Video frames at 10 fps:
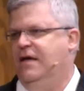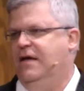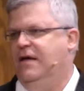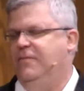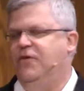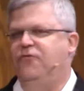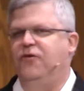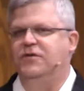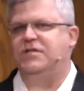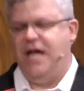Um, the
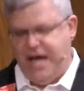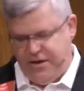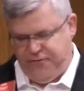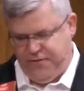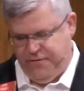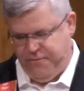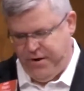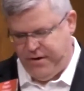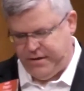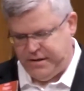first half of
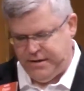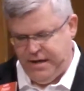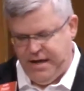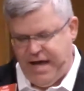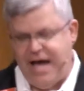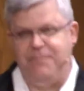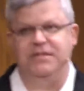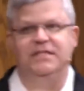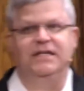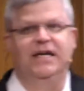Mark happens in